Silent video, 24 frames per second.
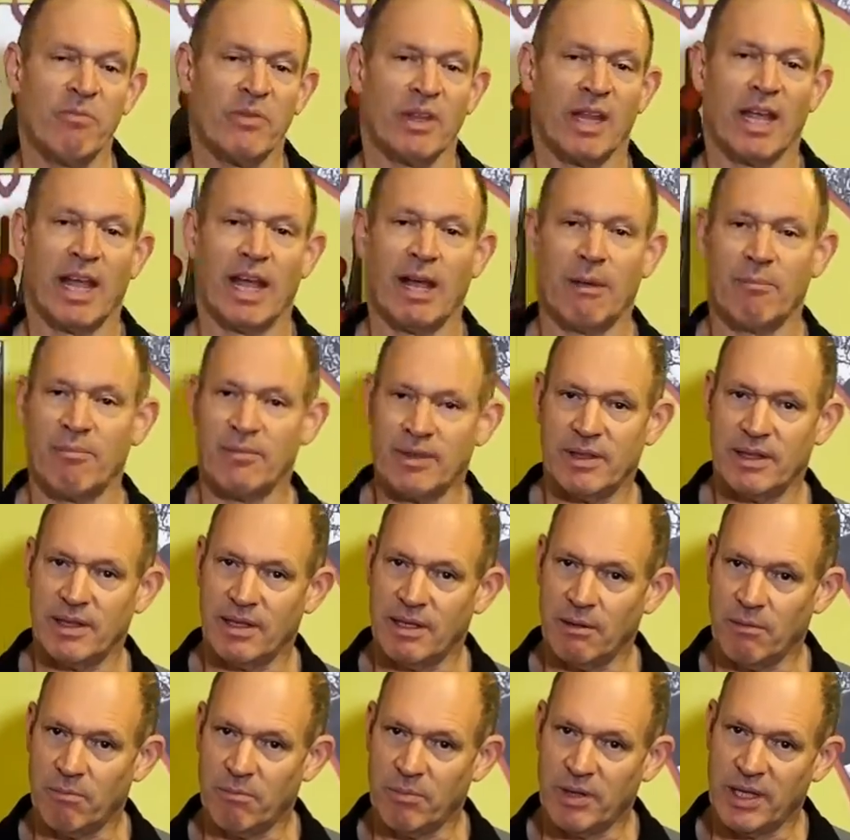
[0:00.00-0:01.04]
Um,
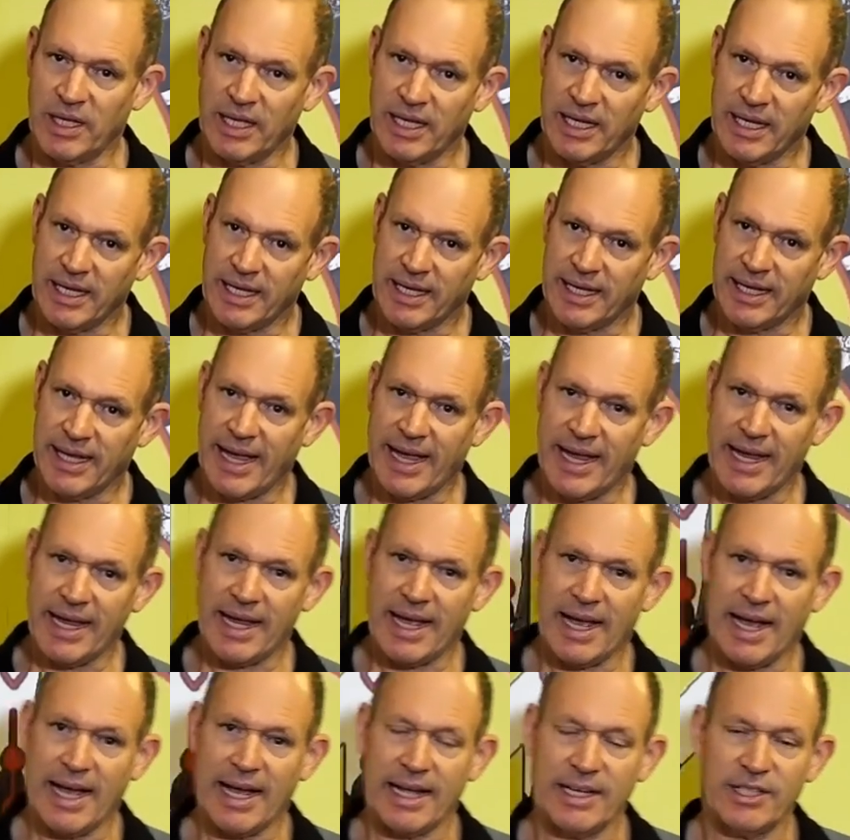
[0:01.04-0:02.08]
the, the
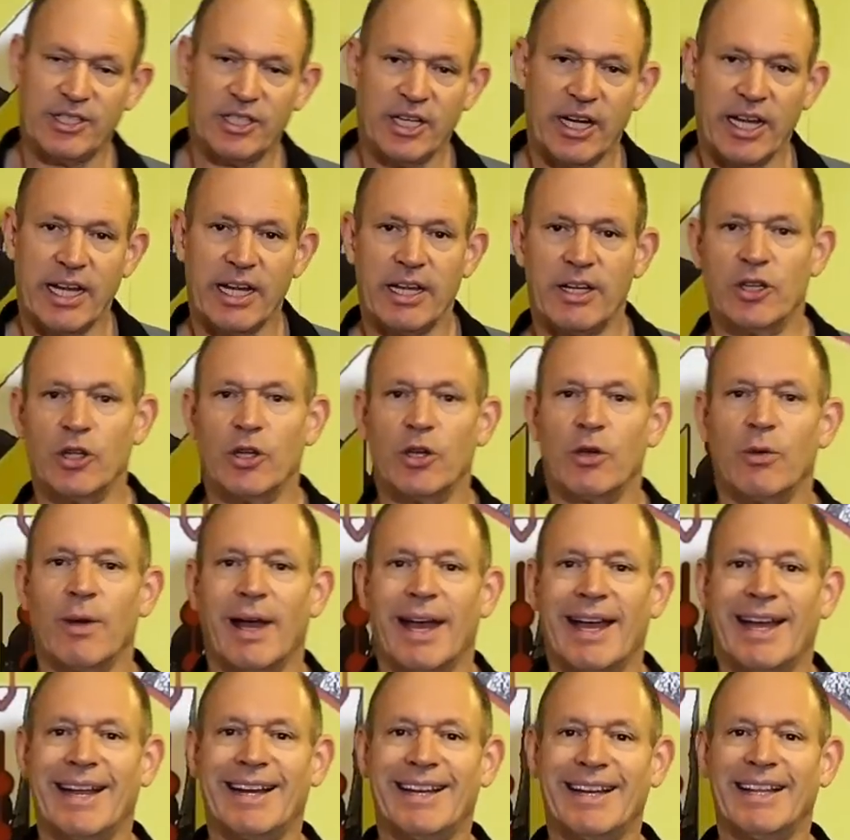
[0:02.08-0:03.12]
KRG do
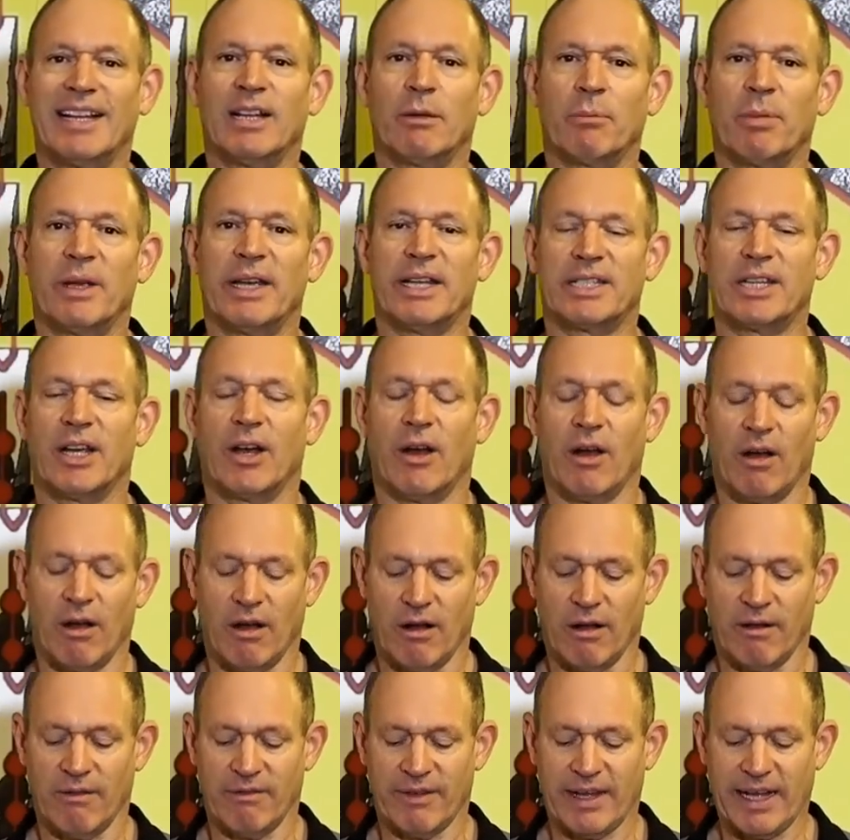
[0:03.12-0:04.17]
a little bit
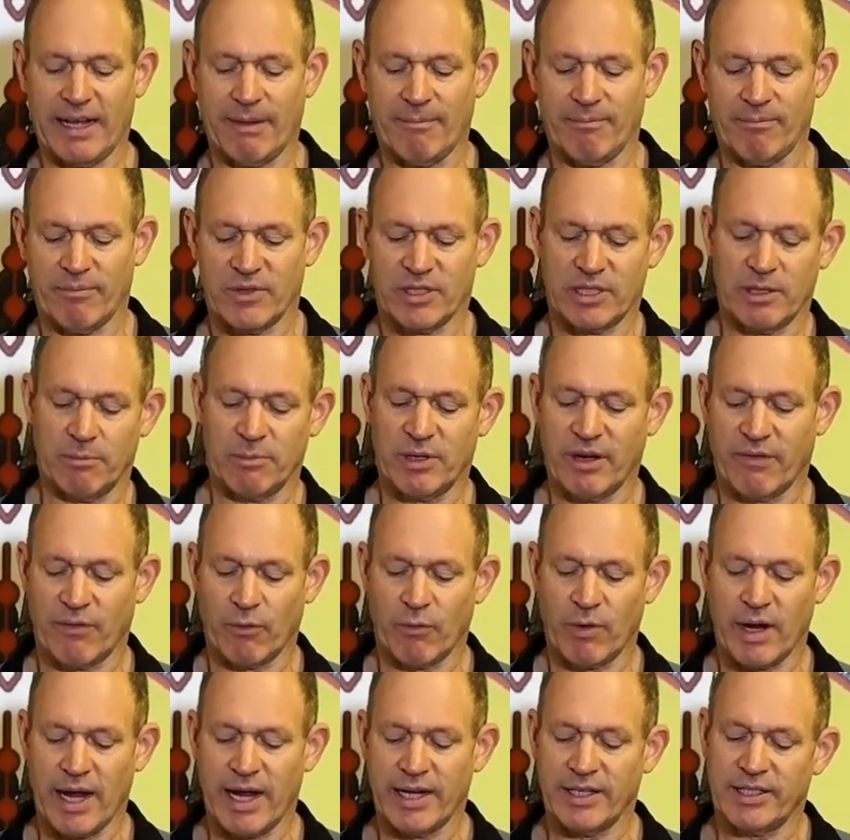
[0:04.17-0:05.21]
of um, some different
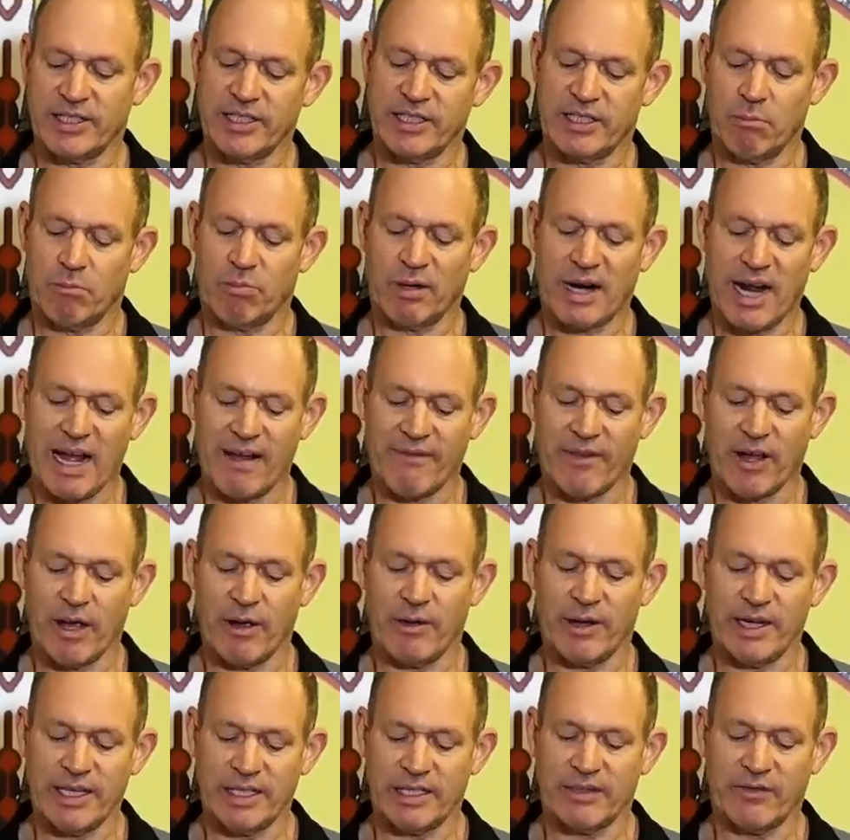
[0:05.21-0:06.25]
ranges. The Bravo
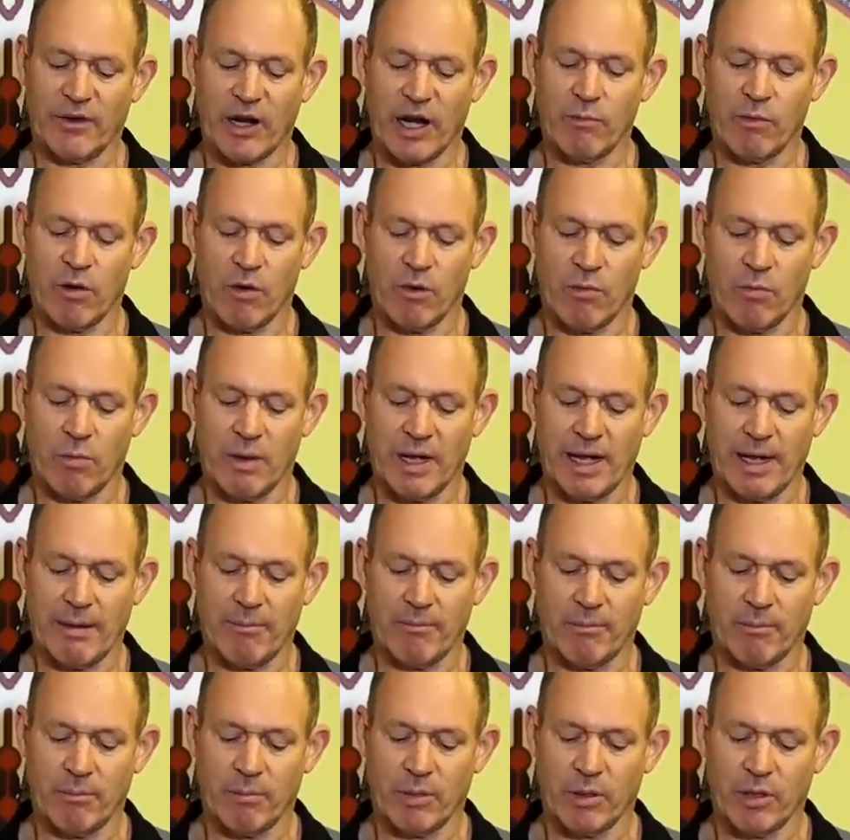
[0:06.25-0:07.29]
is very well
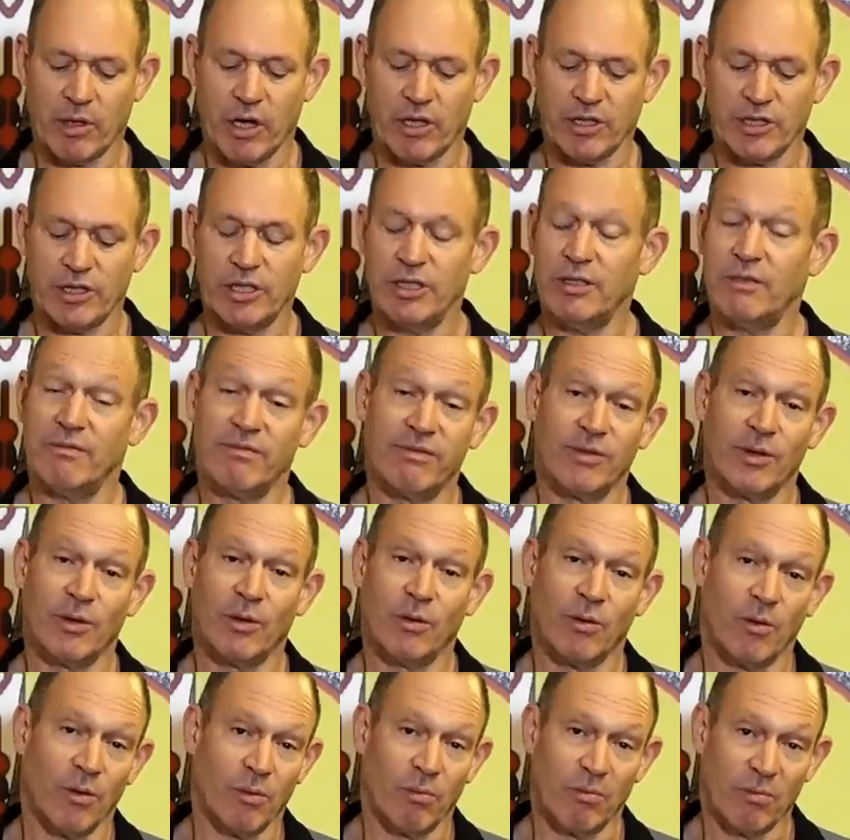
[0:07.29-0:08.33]
um, costed for
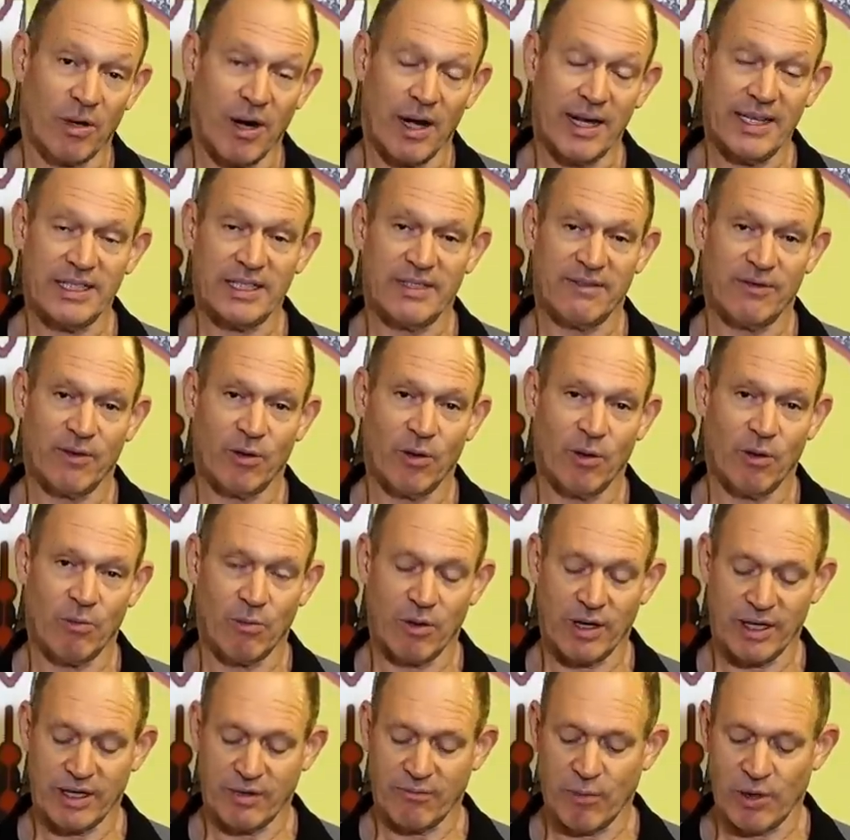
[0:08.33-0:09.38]
or priced for
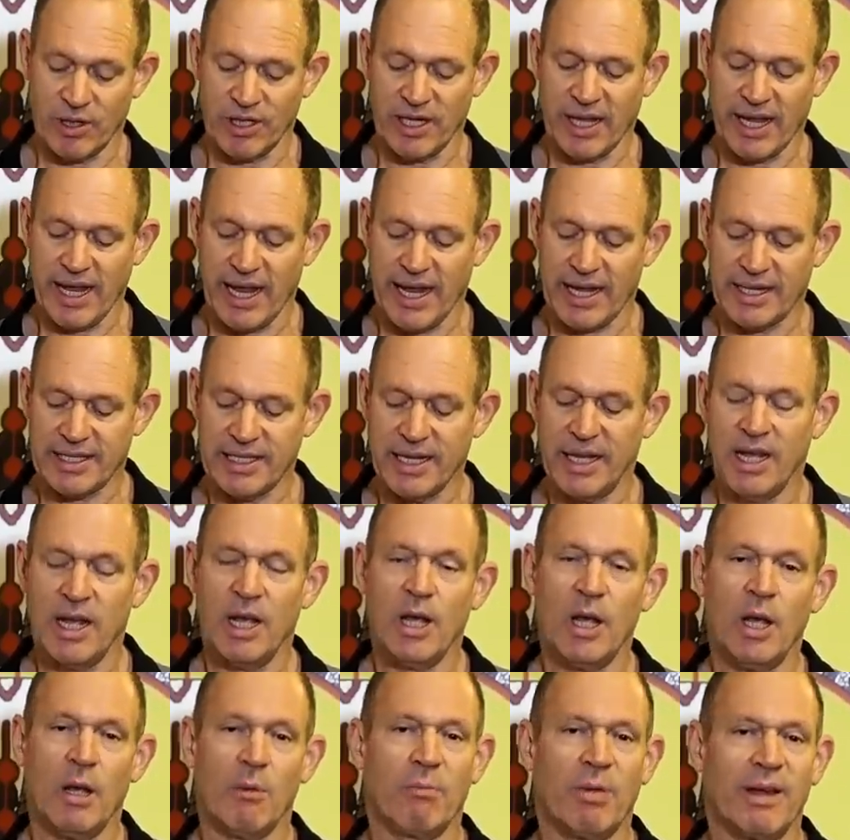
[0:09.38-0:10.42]
what, it, for what you get,
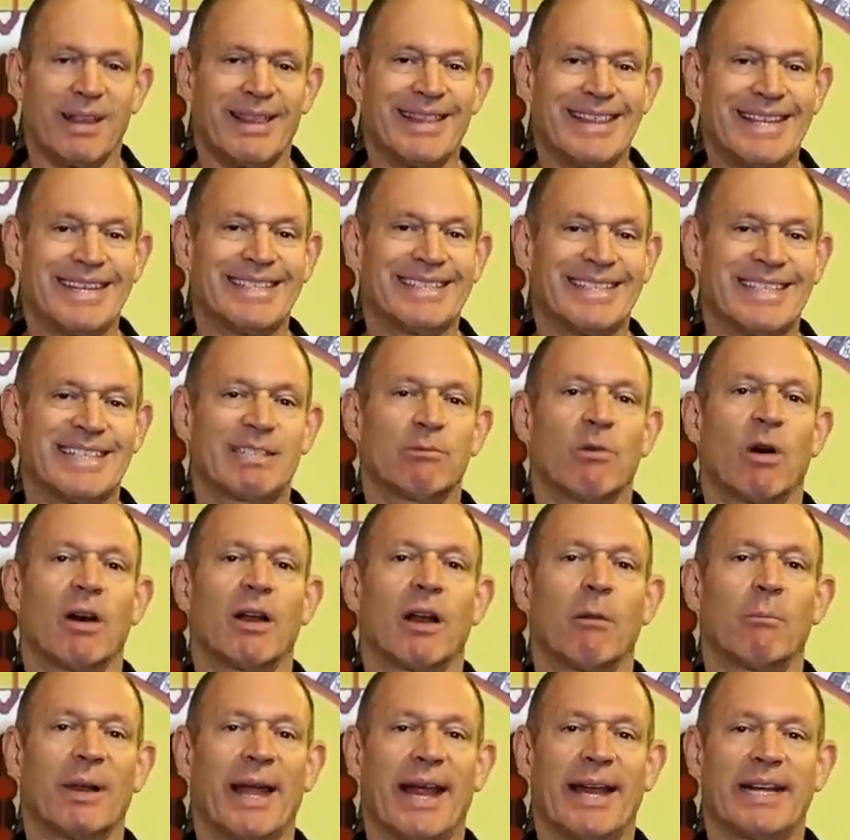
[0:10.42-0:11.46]
but this is what
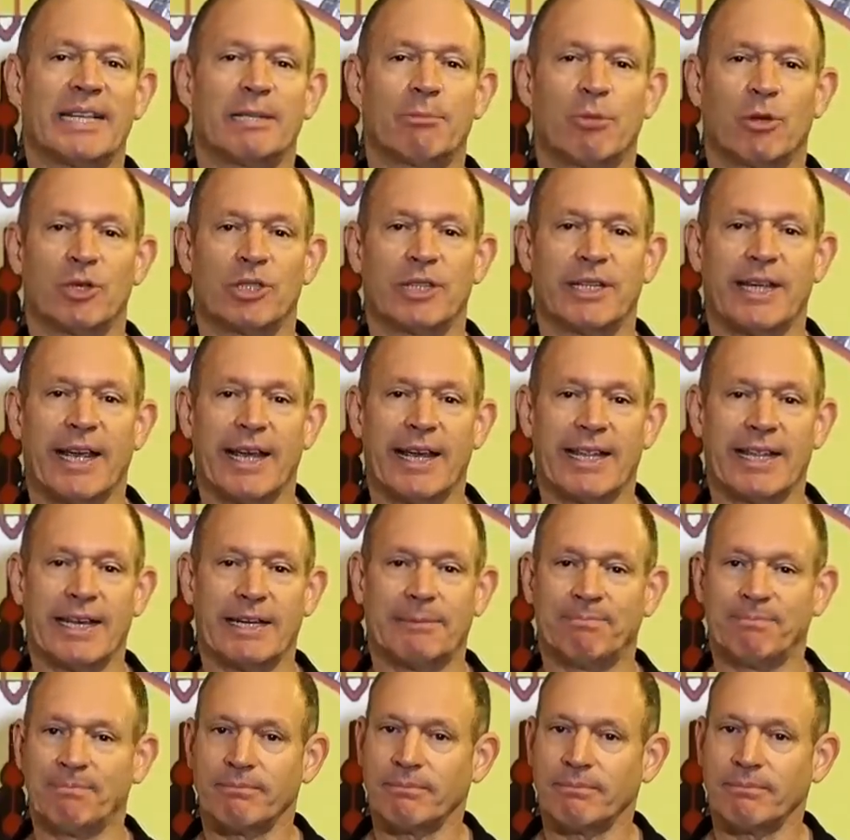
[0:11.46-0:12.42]
I'm planning to put together